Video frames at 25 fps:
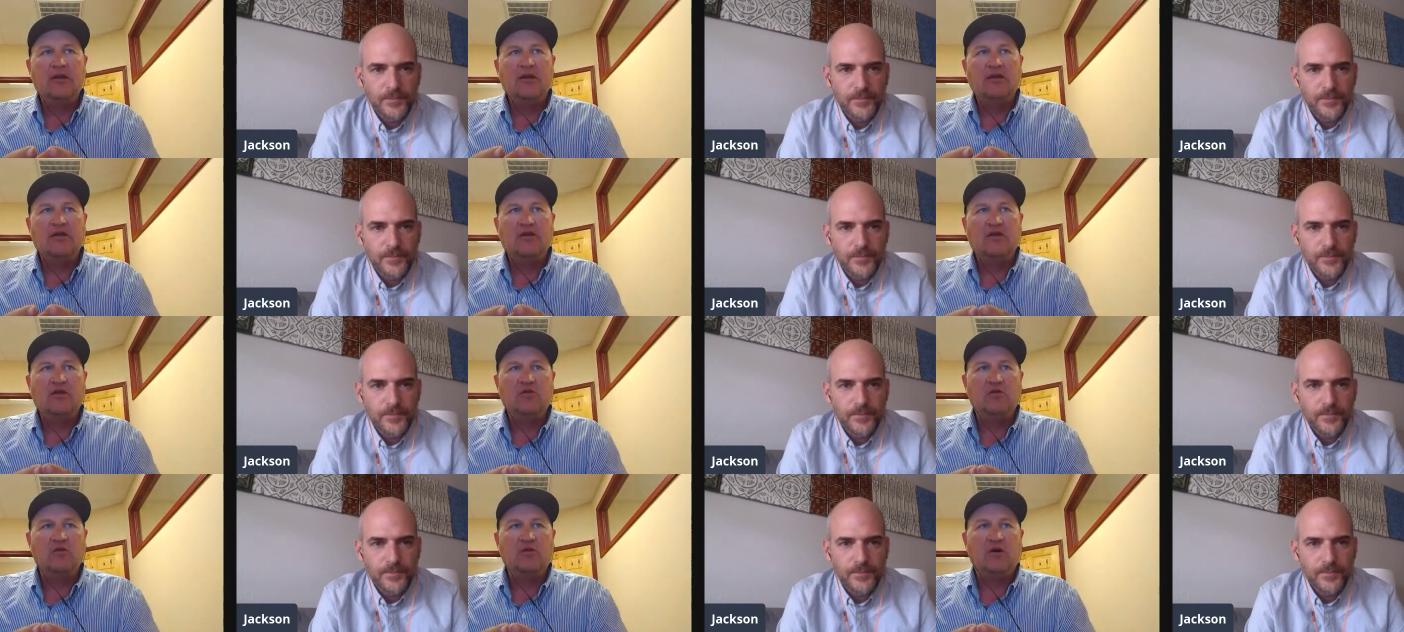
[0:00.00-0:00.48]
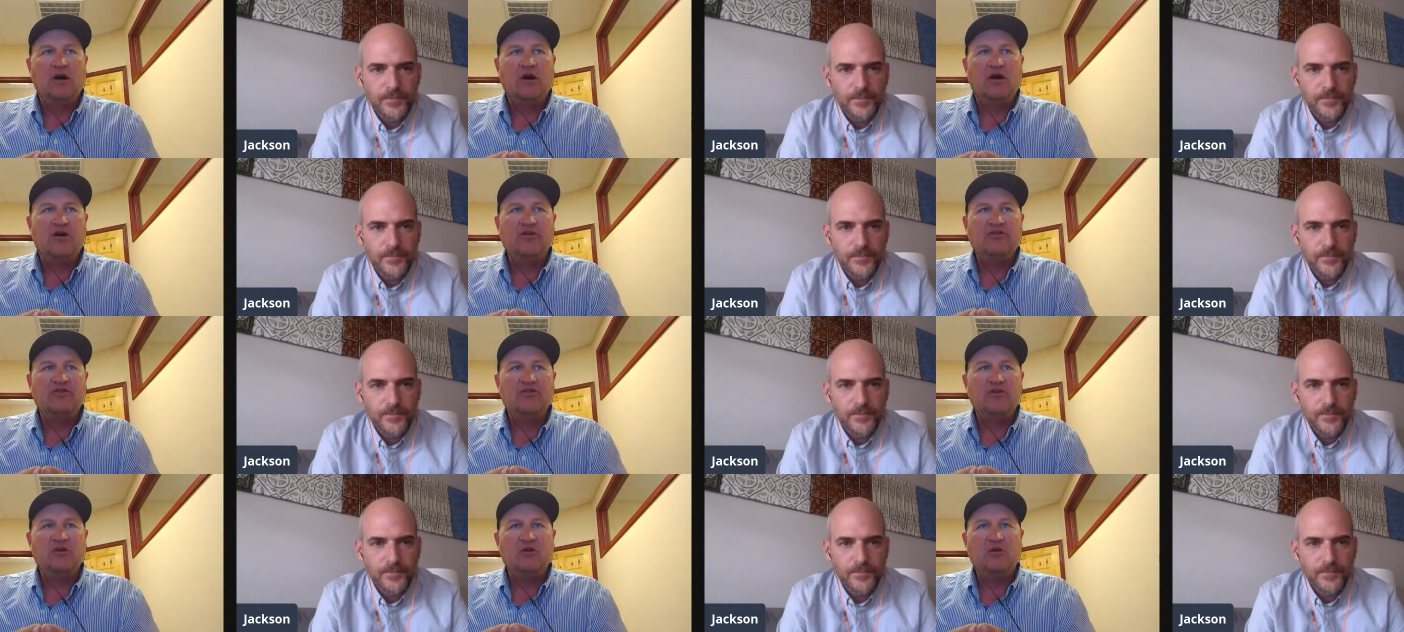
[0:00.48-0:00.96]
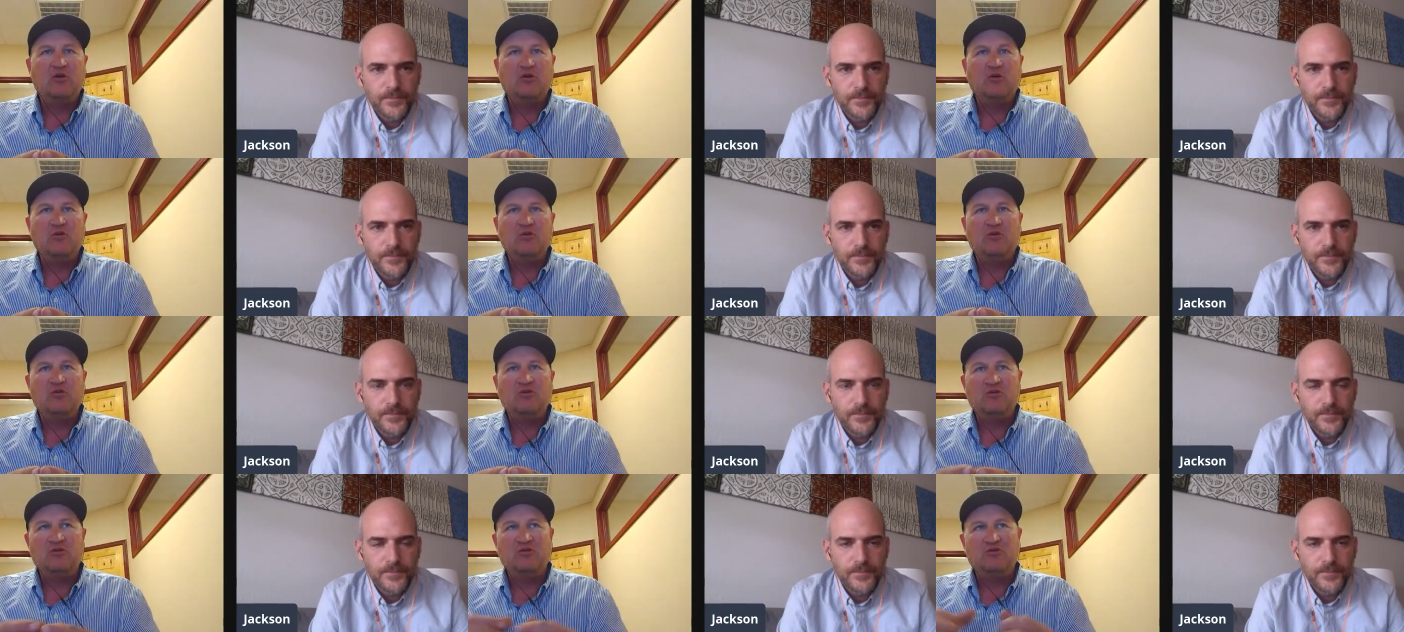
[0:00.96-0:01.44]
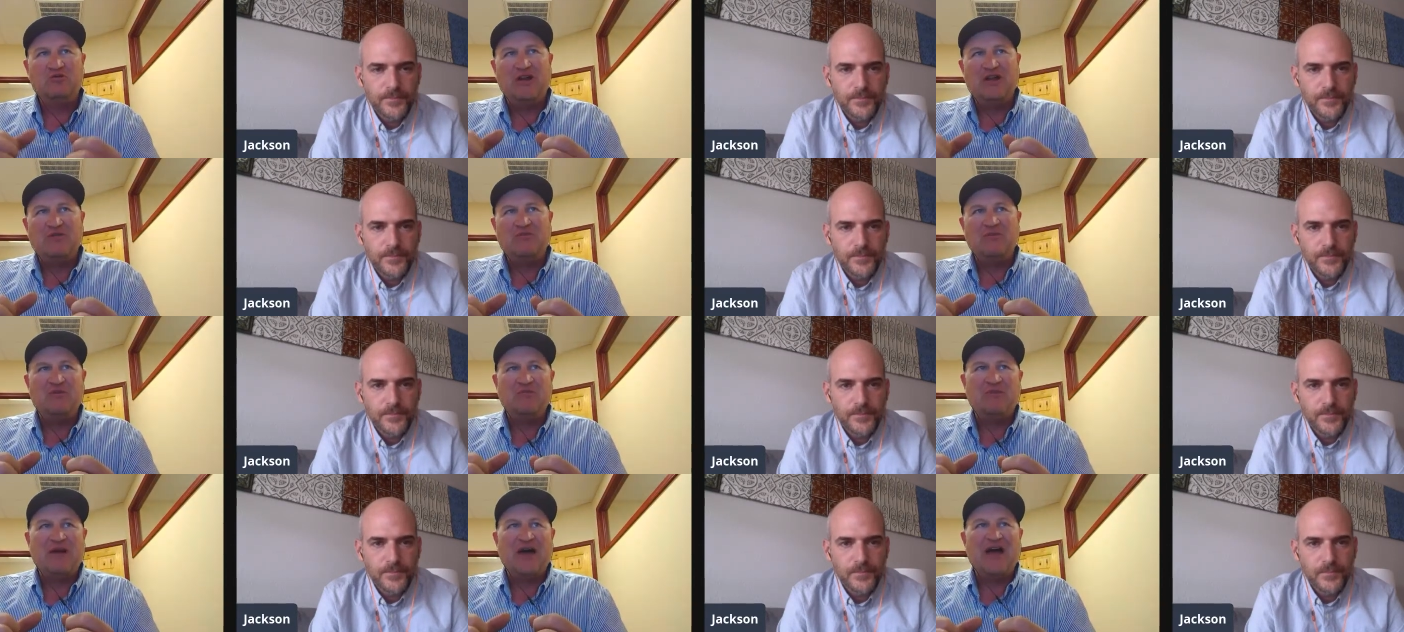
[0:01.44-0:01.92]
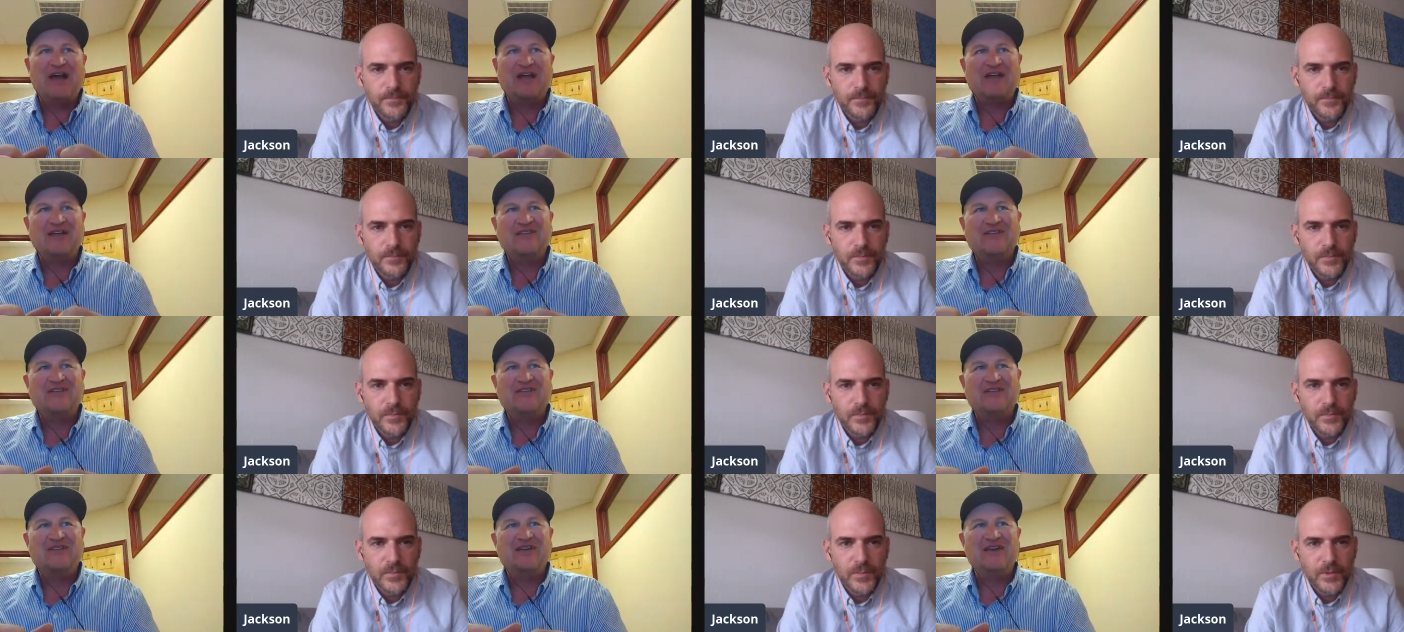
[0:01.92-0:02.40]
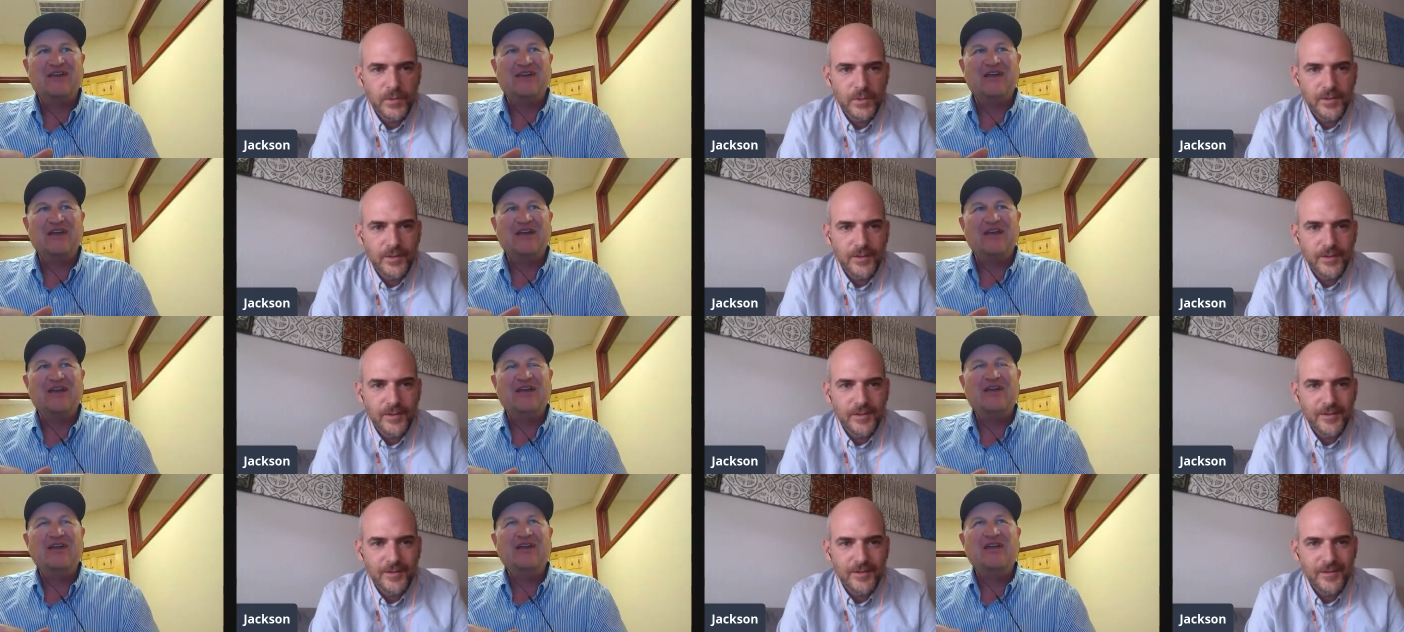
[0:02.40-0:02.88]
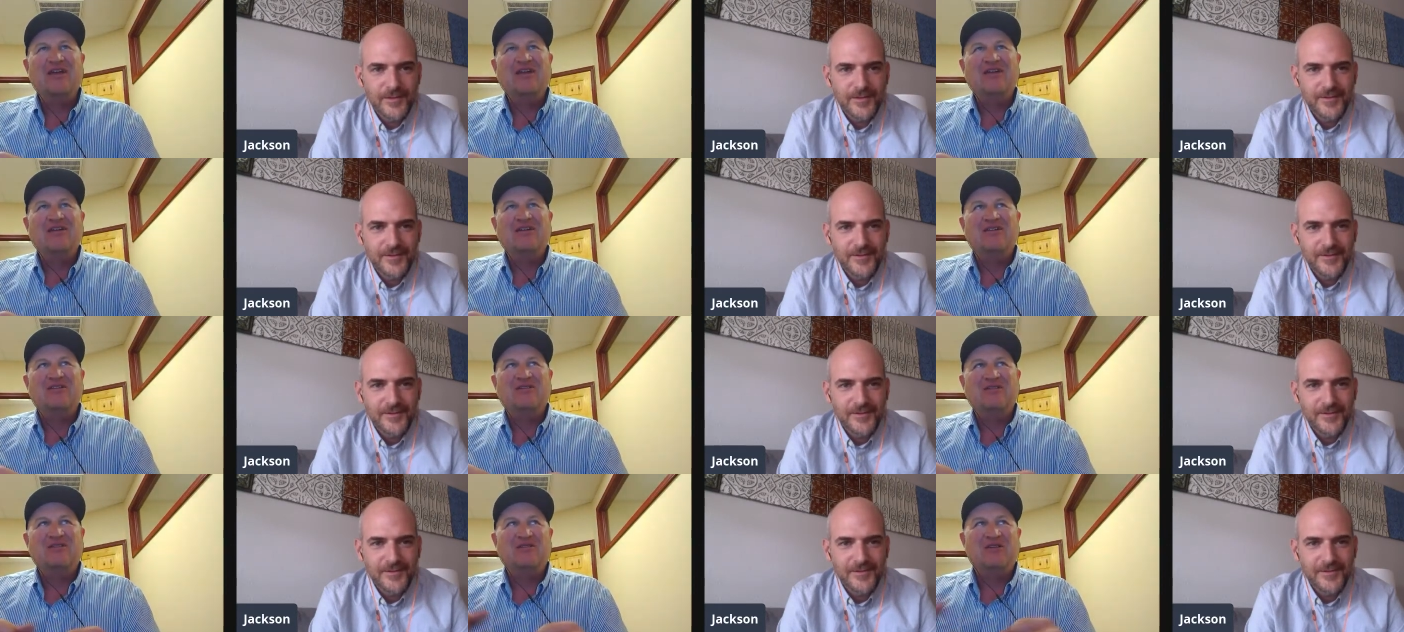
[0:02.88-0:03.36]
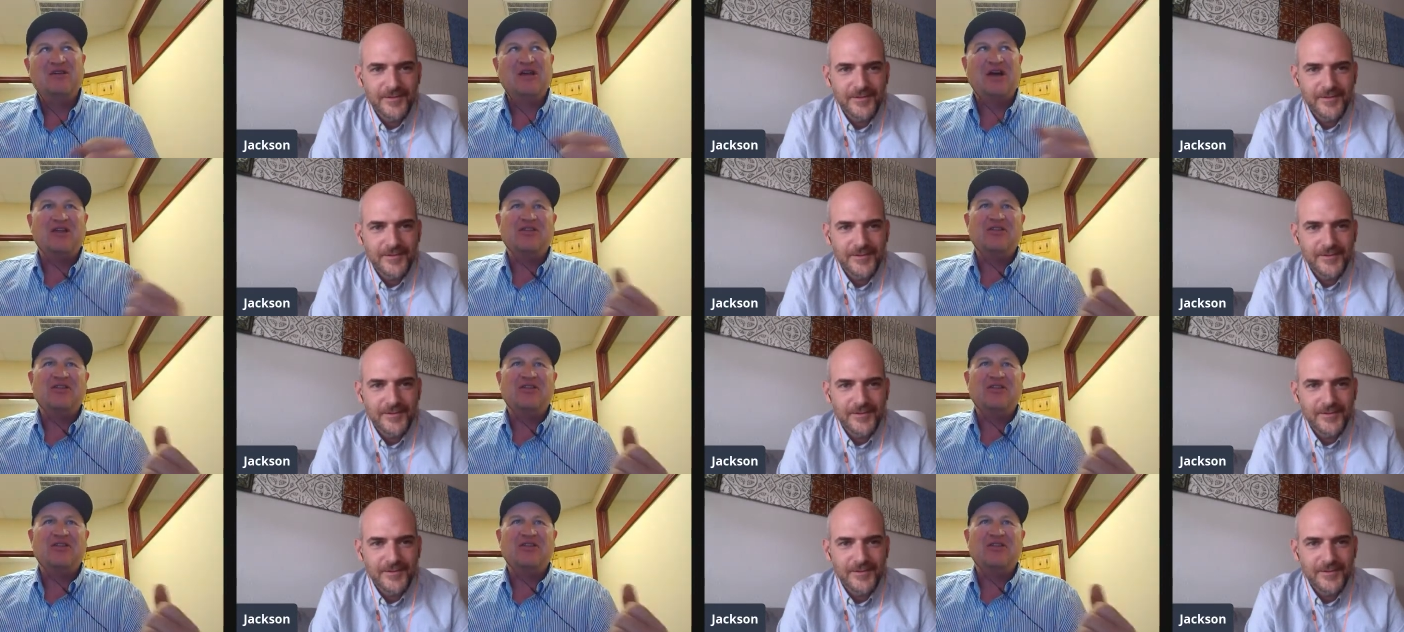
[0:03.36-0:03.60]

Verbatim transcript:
Speaker 1: you also grade me back and say you got